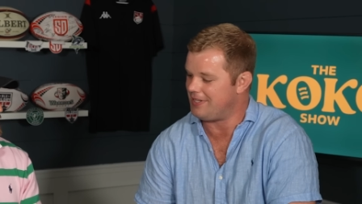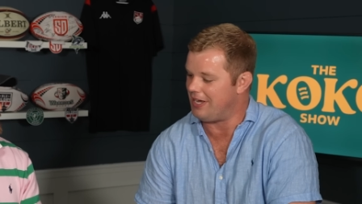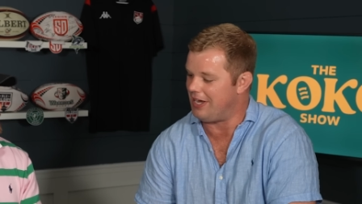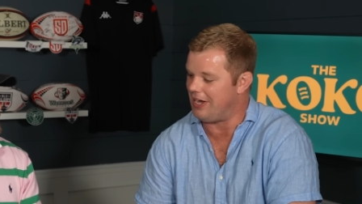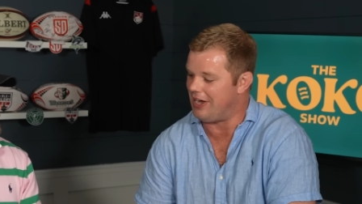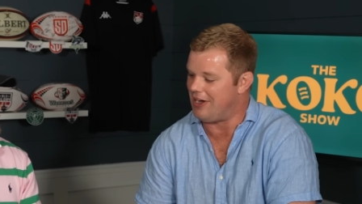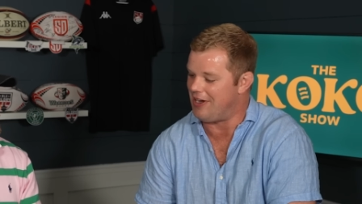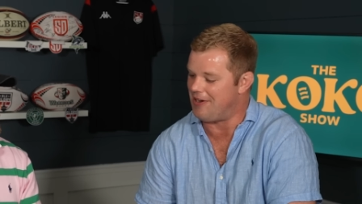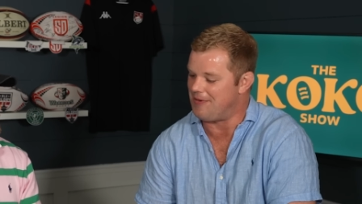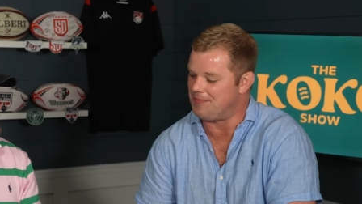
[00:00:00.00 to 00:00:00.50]

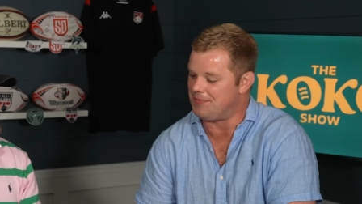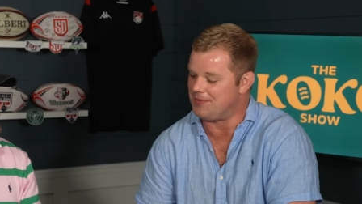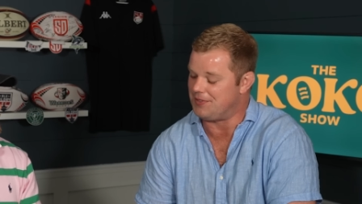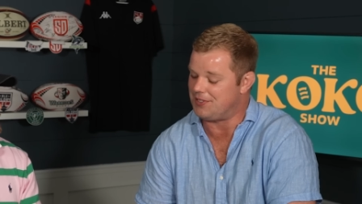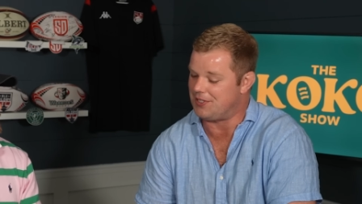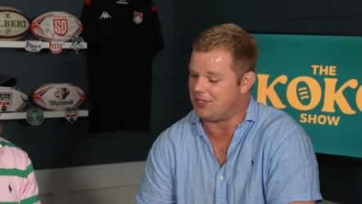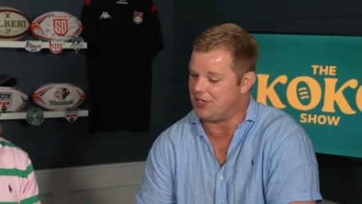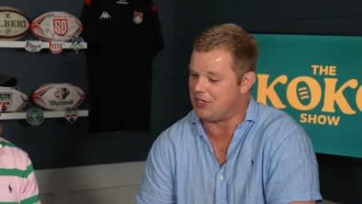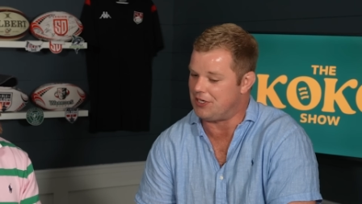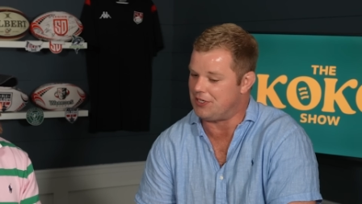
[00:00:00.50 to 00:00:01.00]
Um,
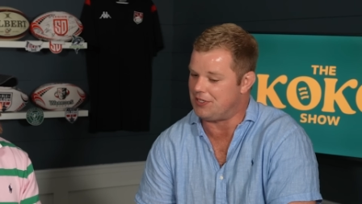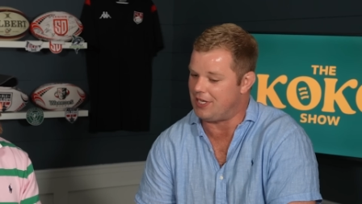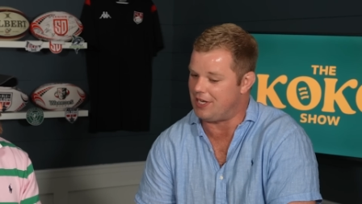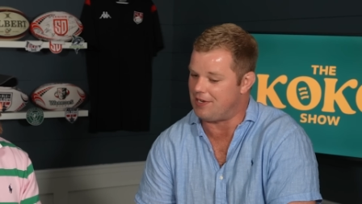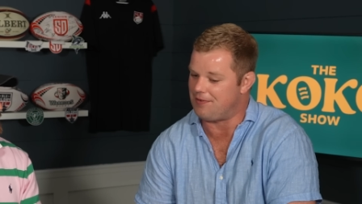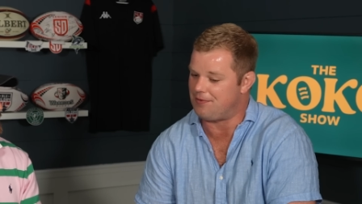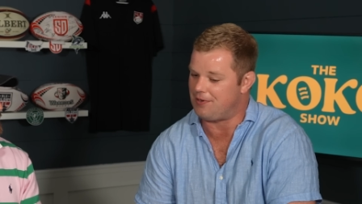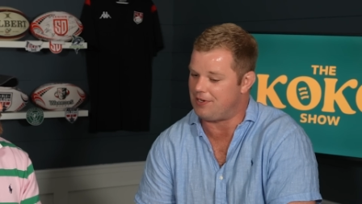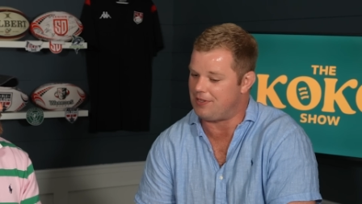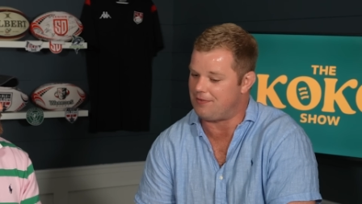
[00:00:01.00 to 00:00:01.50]
so
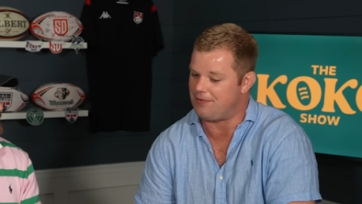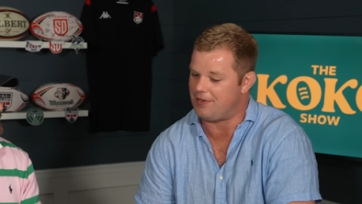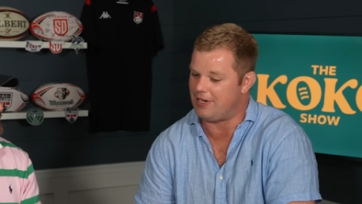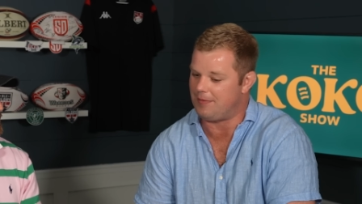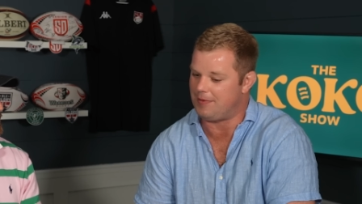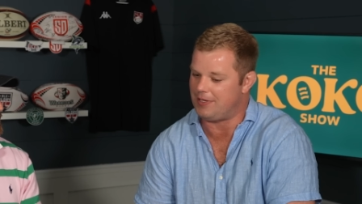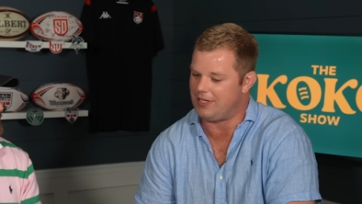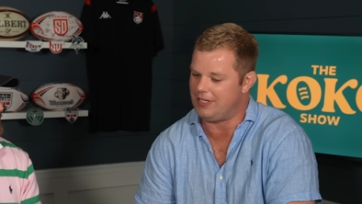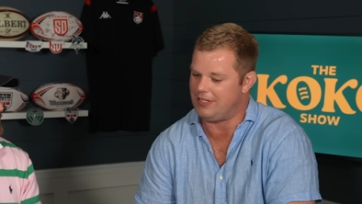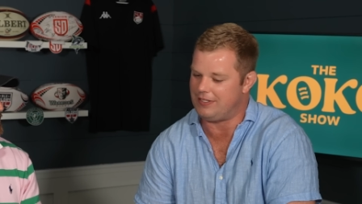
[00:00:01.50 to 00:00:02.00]
yeah, friends,
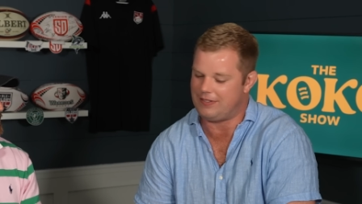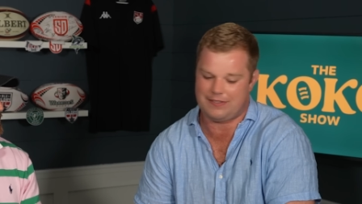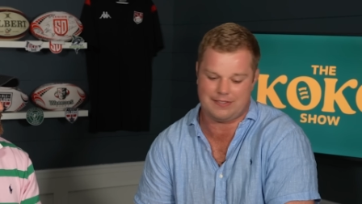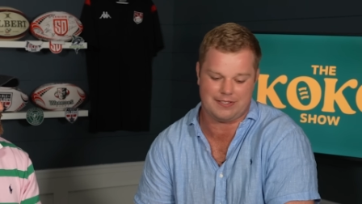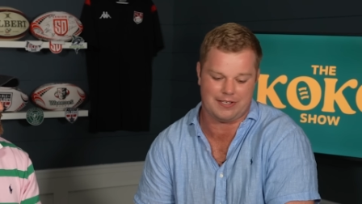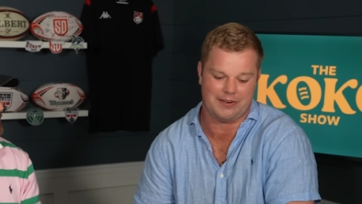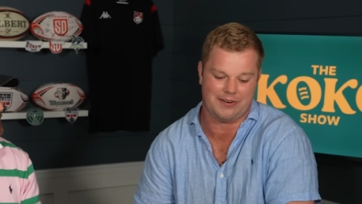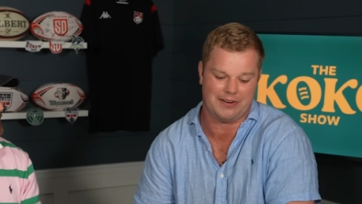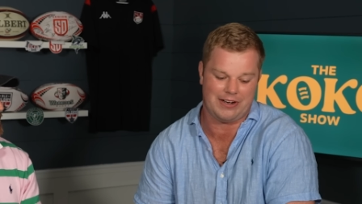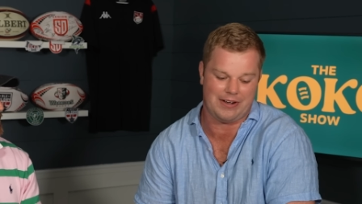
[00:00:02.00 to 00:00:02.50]
family, and is.
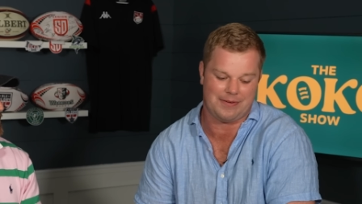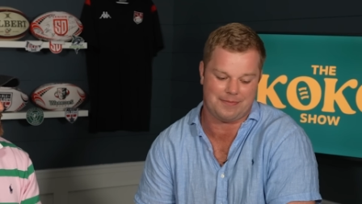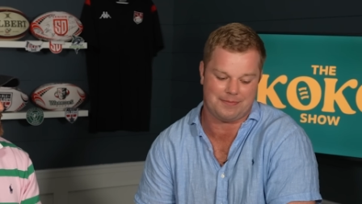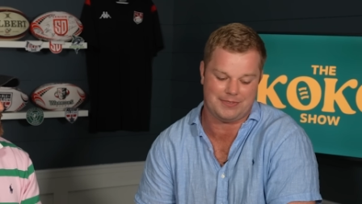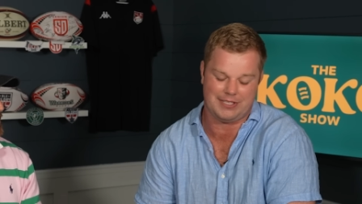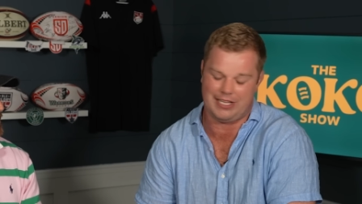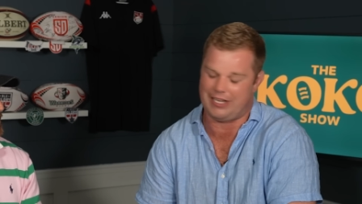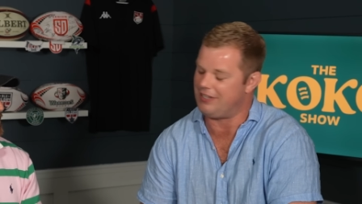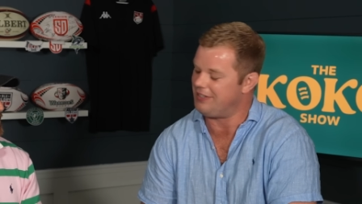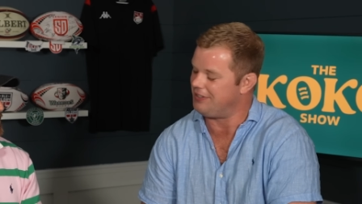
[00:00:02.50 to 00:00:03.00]
So um,
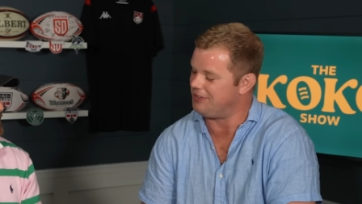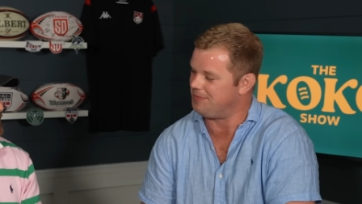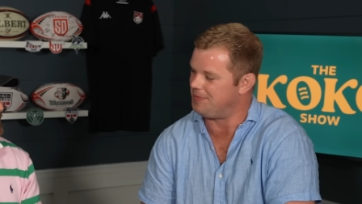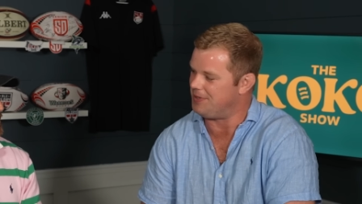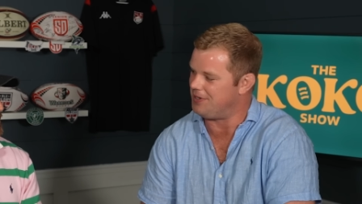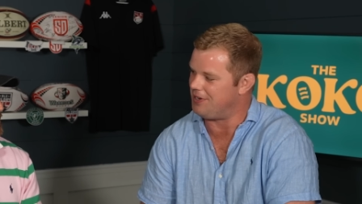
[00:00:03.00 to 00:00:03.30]
nah, it'll be